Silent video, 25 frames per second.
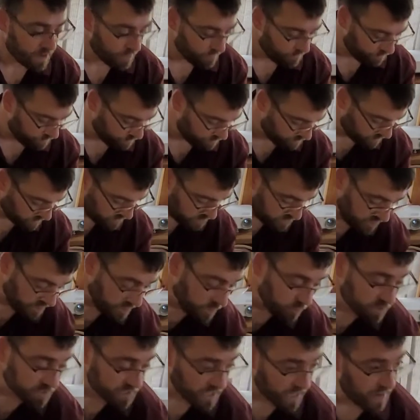If
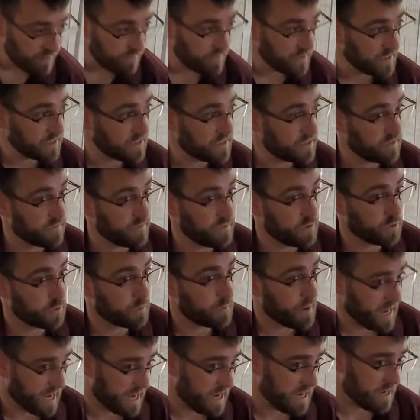she was having
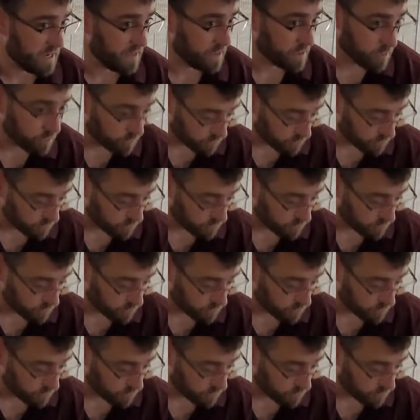severe pain